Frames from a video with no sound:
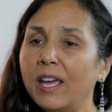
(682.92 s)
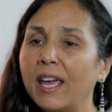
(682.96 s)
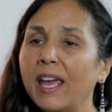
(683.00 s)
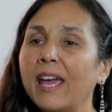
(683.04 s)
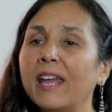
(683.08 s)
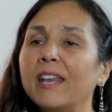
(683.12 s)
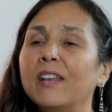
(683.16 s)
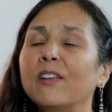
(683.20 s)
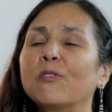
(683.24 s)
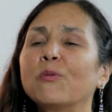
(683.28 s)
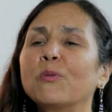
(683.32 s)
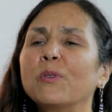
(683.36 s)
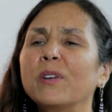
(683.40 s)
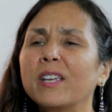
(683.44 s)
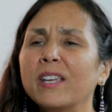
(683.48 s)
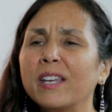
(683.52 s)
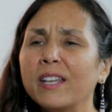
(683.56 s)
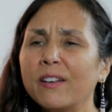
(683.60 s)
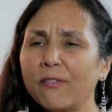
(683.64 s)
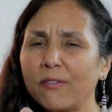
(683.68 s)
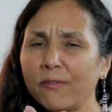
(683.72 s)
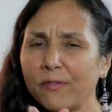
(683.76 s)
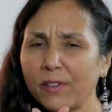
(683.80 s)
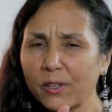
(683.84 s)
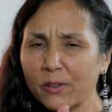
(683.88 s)
And if we
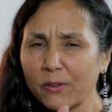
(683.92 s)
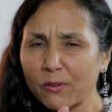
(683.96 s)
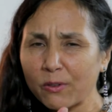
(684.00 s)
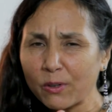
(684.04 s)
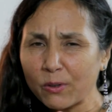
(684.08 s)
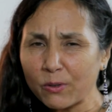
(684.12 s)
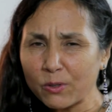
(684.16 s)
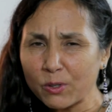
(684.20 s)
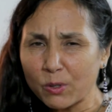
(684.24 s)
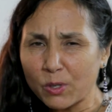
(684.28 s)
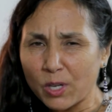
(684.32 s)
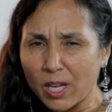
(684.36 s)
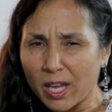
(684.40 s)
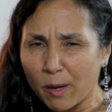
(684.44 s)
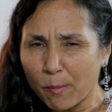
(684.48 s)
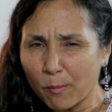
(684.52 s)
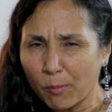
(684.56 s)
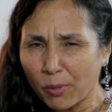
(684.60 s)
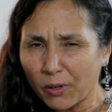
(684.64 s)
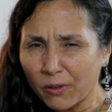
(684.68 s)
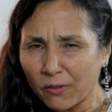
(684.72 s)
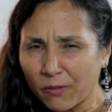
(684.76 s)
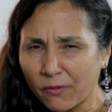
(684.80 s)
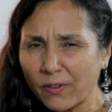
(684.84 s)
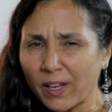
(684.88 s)
can feel those
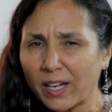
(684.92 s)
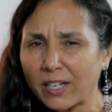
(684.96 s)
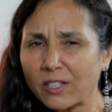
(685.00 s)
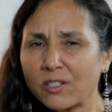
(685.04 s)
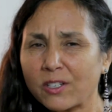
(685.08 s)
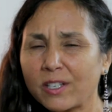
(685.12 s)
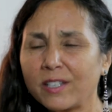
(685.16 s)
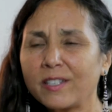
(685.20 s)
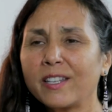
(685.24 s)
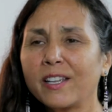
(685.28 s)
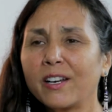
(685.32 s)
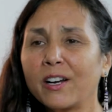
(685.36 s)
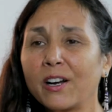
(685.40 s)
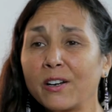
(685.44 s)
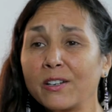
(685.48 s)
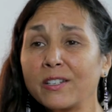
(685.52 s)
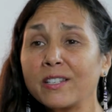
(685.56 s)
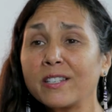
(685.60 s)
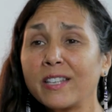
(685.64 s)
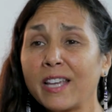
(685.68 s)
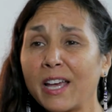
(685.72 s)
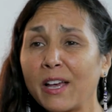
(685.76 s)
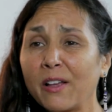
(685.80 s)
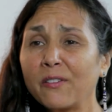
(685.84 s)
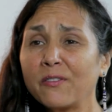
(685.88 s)
imperfections in
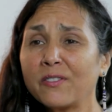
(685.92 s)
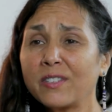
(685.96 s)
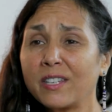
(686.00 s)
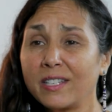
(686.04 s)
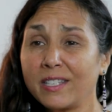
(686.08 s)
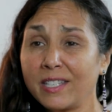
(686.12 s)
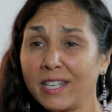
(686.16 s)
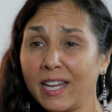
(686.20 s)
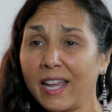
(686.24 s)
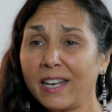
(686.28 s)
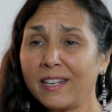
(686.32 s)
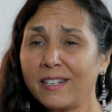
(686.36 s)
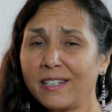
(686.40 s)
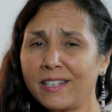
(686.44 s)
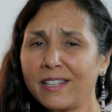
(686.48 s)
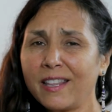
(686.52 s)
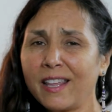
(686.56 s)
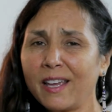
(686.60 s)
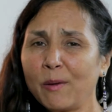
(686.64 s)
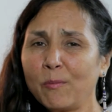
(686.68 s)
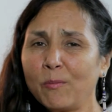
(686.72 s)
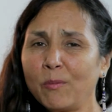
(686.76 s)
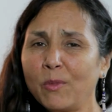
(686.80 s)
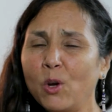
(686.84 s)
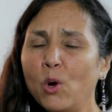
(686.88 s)
ourselves and tend to
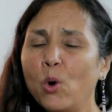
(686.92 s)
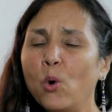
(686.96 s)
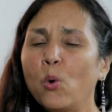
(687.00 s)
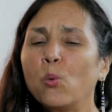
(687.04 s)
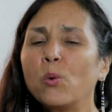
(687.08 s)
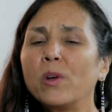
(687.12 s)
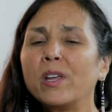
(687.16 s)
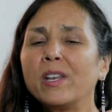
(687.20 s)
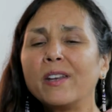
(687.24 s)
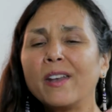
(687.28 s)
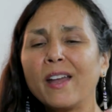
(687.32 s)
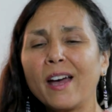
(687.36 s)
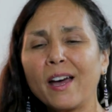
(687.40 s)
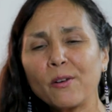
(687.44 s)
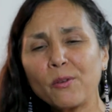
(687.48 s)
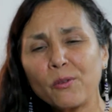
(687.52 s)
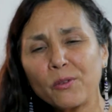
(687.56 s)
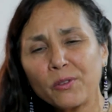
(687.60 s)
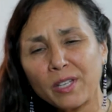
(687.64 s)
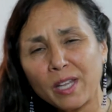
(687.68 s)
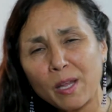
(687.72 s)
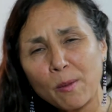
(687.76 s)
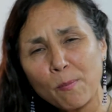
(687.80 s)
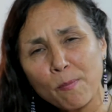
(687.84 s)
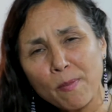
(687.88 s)
them, we not
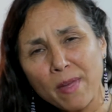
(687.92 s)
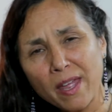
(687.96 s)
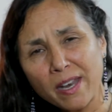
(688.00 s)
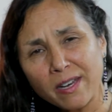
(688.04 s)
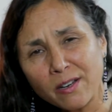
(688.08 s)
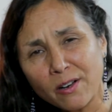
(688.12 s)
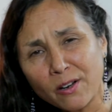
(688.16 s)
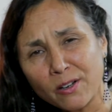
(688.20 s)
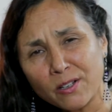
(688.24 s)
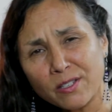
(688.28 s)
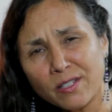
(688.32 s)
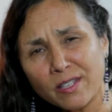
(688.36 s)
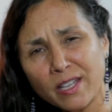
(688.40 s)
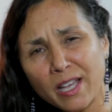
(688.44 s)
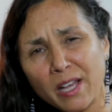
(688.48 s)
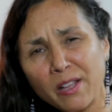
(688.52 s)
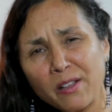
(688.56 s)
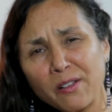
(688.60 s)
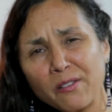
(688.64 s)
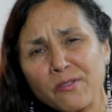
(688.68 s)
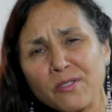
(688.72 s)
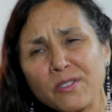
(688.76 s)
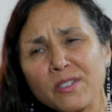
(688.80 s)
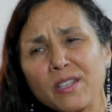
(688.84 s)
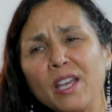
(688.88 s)
only mend
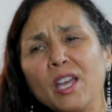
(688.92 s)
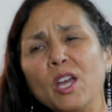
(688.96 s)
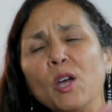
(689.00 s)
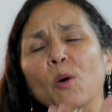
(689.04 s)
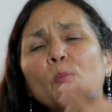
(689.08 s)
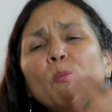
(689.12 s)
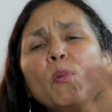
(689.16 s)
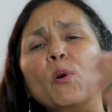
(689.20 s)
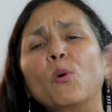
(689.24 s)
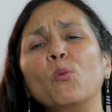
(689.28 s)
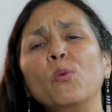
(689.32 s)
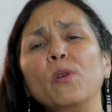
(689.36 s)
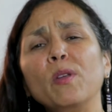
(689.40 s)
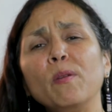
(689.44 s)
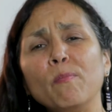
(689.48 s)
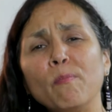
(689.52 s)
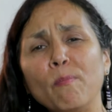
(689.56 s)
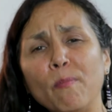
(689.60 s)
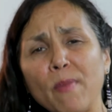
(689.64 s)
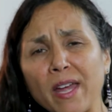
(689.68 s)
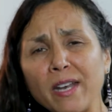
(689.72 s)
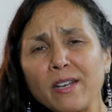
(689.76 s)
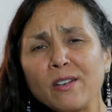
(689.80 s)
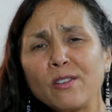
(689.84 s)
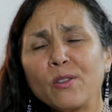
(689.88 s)
ourselves, but we
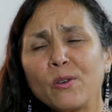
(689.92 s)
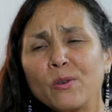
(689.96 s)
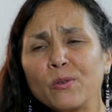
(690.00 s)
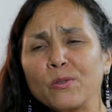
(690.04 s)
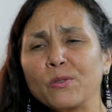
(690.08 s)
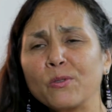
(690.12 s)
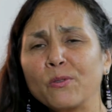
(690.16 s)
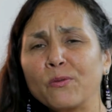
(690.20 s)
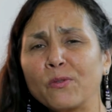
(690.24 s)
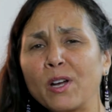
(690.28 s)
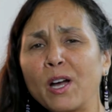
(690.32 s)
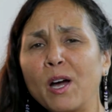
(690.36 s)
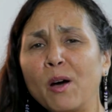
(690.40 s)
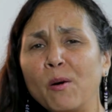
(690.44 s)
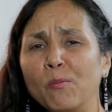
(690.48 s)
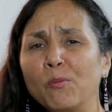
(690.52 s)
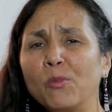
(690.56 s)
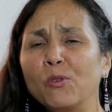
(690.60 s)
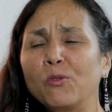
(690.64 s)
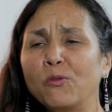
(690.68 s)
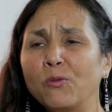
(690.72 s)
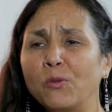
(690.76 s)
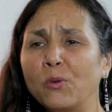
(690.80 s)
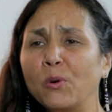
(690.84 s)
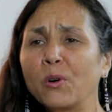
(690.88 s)
mend those who come
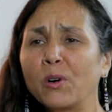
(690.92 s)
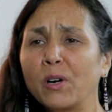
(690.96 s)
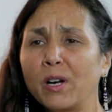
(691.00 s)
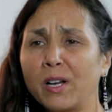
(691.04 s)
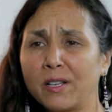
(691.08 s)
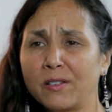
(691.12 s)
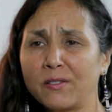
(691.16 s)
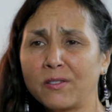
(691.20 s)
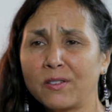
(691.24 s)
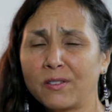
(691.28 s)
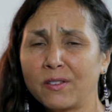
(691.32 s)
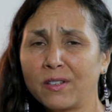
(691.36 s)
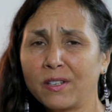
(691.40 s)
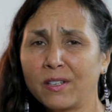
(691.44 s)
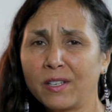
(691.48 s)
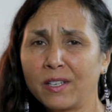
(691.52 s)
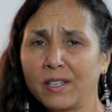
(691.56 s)
before us.